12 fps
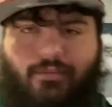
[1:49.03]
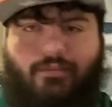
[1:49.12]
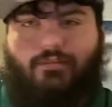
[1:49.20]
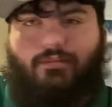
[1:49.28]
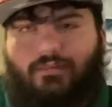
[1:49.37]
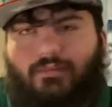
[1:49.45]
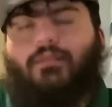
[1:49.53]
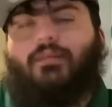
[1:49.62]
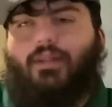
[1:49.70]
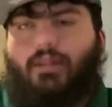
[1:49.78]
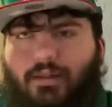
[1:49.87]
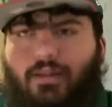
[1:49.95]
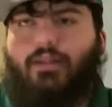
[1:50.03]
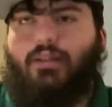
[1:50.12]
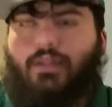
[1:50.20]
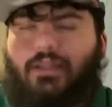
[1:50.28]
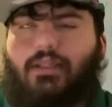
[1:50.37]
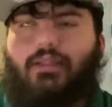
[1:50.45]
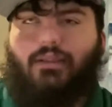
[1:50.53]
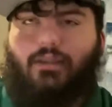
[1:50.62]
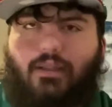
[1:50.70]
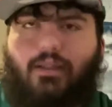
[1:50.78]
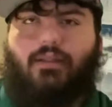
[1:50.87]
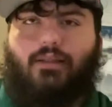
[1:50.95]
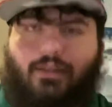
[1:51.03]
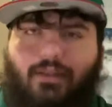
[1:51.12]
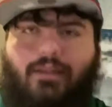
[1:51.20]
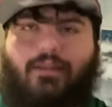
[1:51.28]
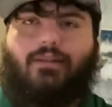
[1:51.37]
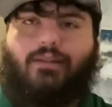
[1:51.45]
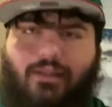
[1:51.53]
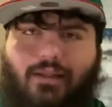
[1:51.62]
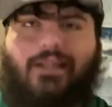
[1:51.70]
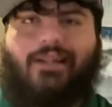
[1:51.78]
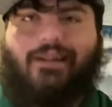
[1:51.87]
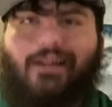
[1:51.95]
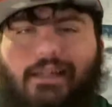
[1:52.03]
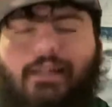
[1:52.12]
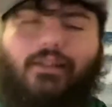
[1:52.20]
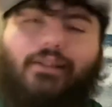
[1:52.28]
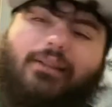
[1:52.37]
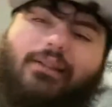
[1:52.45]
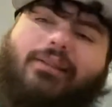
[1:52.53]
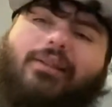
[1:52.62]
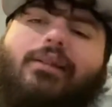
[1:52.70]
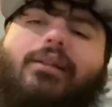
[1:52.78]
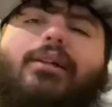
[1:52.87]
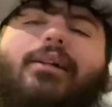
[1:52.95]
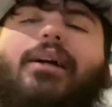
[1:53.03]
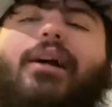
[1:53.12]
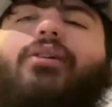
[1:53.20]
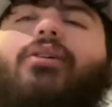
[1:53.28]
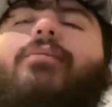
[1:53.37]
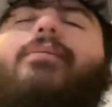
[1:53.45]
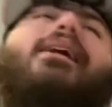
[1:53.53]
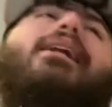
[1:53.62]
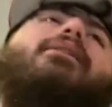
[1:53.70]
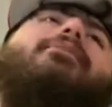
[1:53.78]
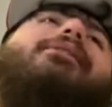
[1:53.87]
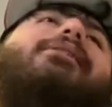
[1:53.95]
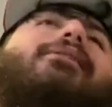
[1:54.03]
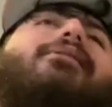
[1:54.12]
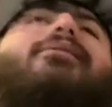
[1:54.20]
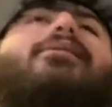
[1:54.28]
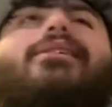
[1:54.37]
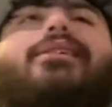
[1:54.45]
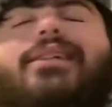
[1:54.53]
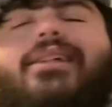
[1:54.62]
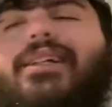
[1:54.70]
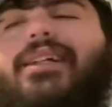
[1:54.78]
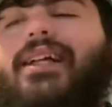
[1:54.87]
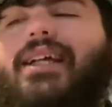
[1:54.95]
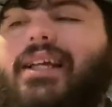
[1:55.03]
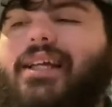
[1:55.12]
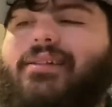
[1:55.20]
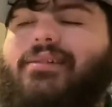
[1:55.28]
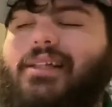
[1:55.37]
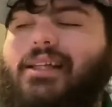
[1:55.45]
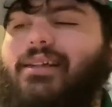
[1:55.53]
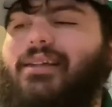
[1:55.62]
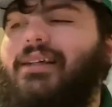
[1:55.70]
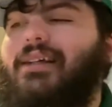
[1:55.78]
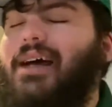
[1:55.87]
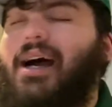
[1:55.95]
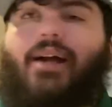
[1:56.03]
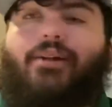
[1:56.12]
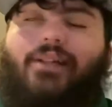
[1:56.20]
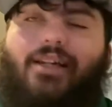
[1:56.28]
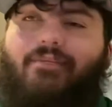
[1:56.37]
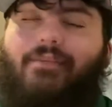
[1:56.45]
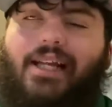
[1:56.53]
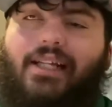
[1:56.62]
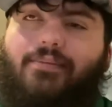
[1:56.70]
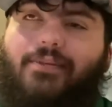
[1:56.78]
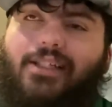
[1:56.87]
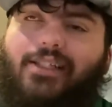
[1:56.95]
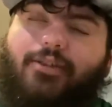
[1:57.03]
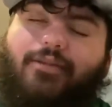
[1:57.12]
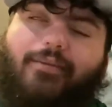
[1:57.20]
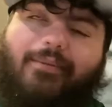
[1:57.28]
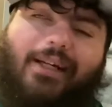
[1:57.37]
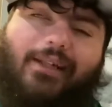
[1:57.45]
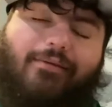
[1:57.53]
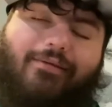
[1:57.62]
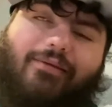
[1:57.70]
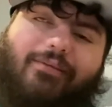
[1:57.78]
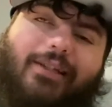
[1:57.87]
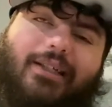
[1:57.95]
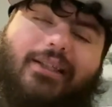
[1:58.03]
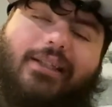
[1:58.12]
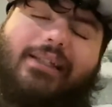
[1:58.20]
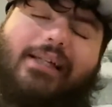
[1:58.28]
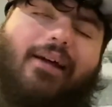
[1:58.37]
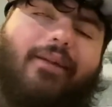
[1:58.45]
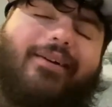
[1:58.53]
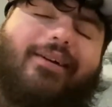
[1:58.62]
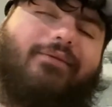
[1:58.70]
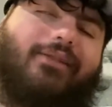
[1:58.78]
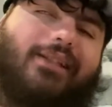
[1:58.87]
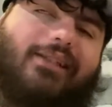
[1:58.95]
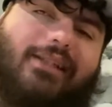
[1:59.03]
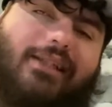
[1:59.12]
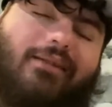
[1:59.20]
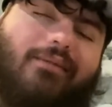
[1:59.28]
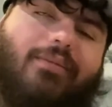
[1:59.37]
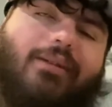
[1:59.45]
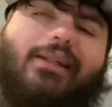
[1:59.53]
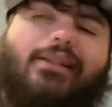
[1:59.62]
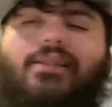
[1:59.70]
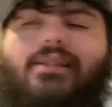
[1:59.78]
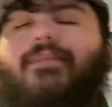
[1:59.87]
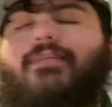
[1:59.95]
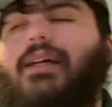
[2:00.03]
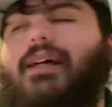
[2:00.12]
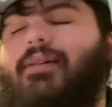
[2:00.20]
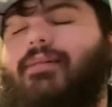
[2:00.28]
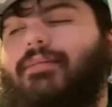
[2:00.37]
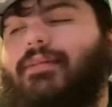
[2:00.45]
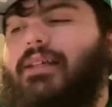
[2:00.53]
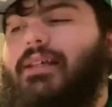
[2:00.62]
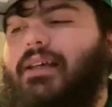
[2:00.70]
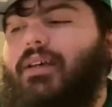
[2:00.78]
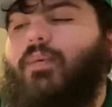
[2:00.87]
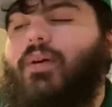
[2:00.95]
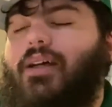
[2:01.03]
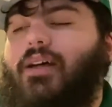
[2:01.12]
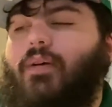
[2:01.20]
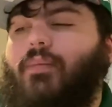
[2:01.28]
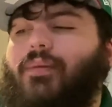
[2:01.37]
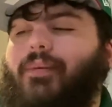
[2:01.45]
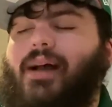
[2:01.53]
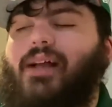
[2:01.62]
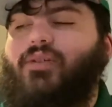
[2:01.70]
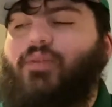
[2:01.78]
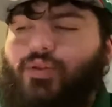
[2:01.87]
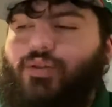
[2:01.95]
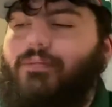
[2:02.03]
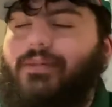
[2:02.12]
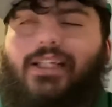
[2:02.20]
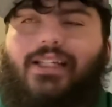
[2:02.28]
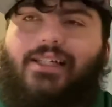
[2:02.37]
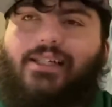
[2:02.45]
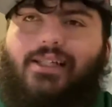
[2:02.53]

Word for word: Got no management, still learn to earn and handle it. Got no management, still learn to earn and handle it. I don't have management either for my YouTube or anything. Like, I don't think I really need it, but at the same time, it would help with my social media